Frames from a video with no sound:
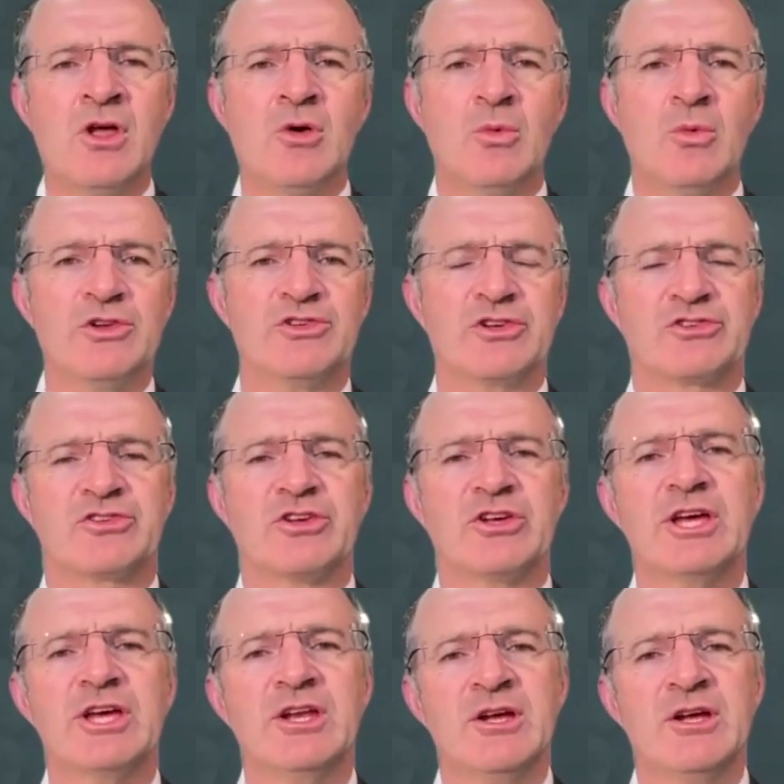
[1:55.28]
We
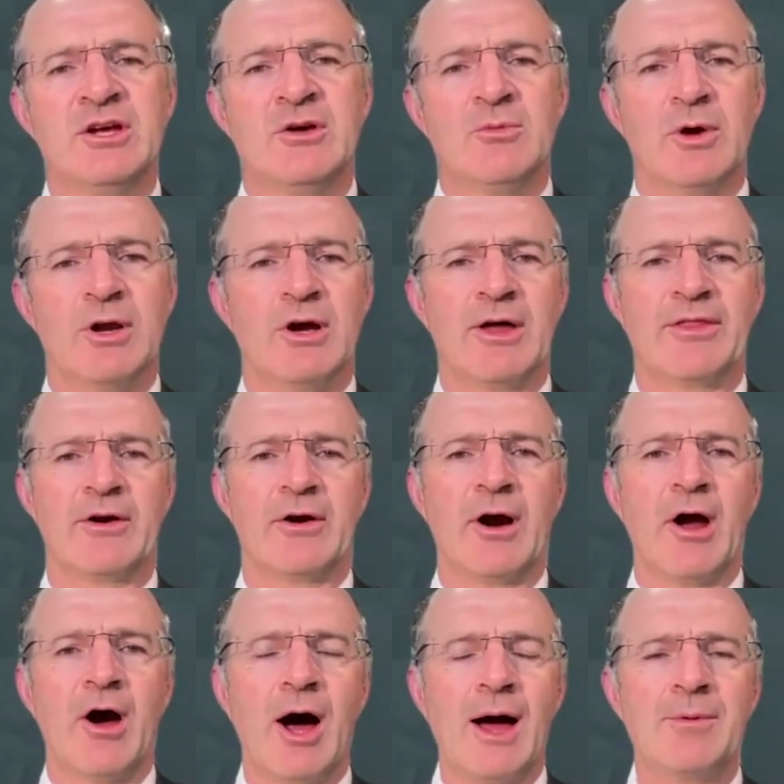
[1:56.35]
succeed when either
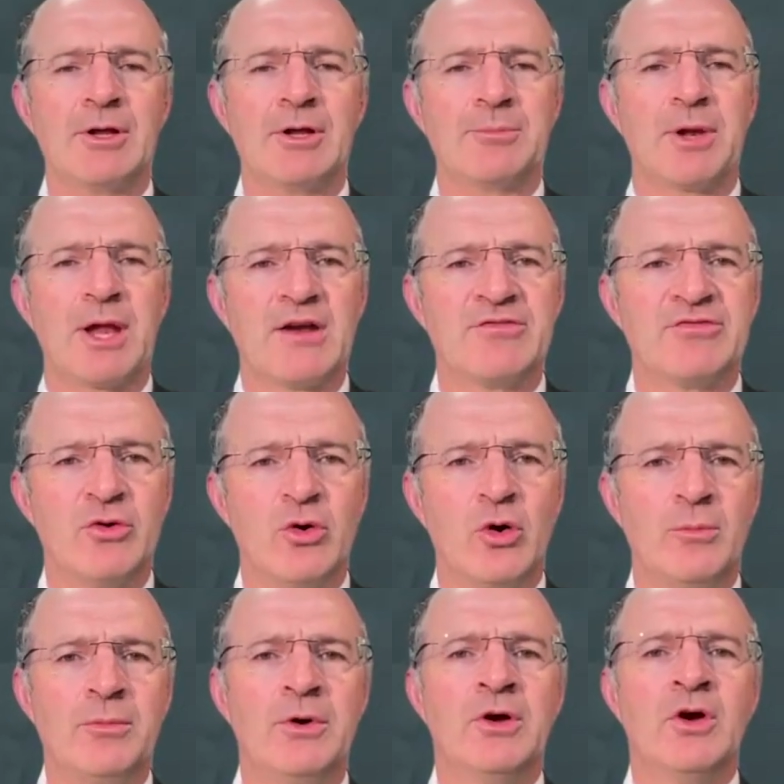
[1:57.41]
our iBody
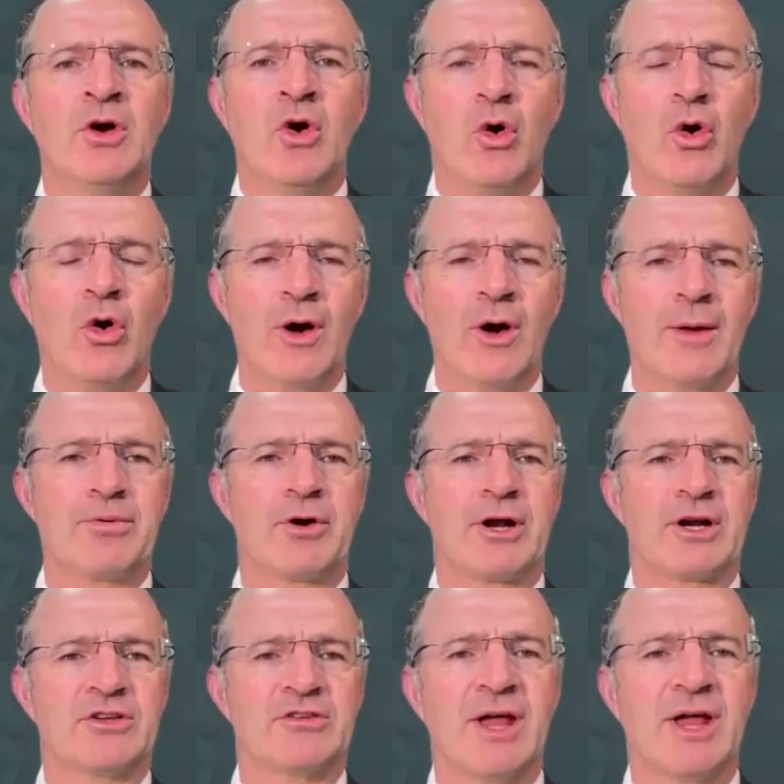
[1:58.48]
platform or our
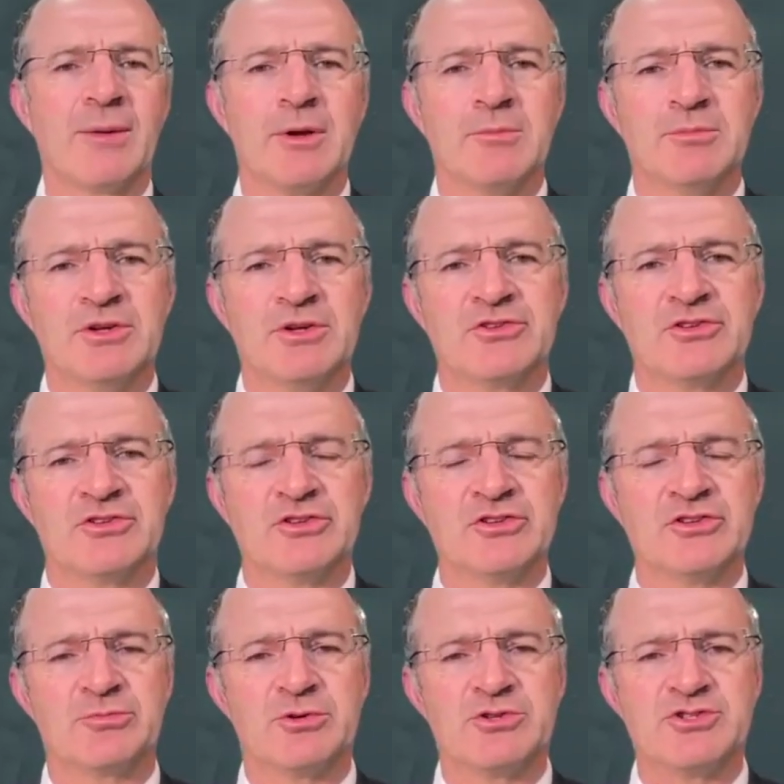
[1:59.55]
product development
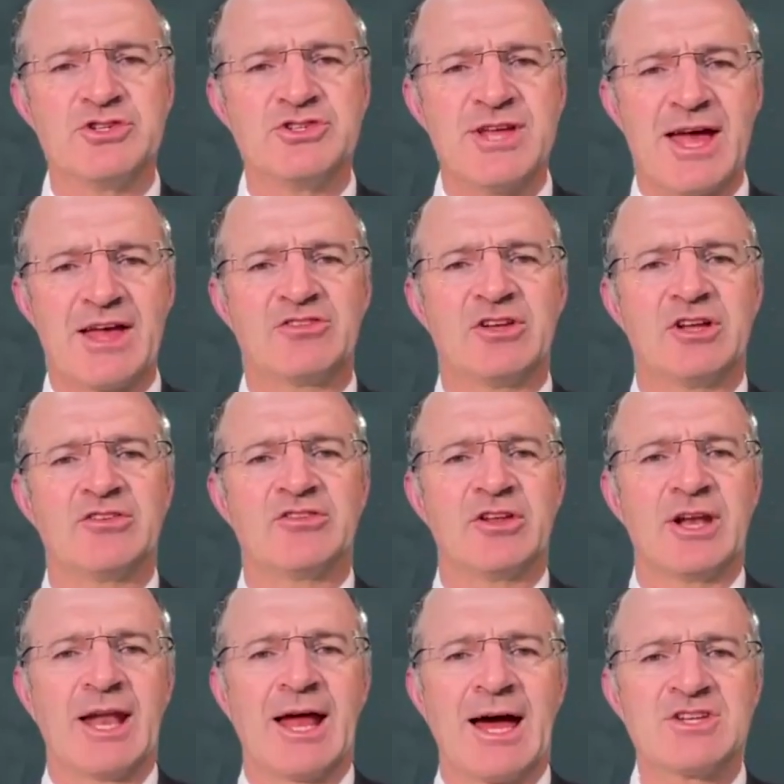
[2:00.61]
businesses produce assets
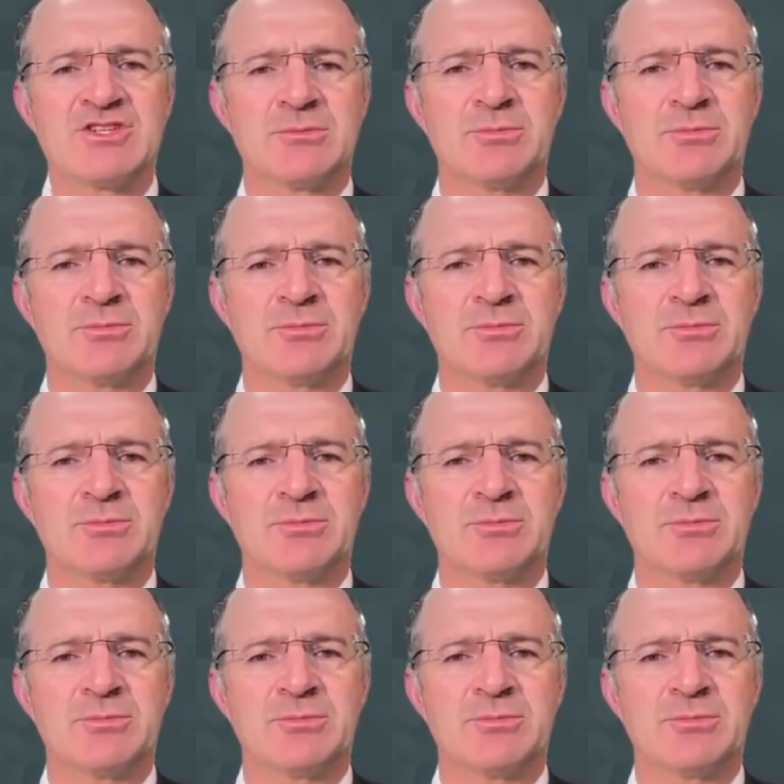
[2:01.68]
that larger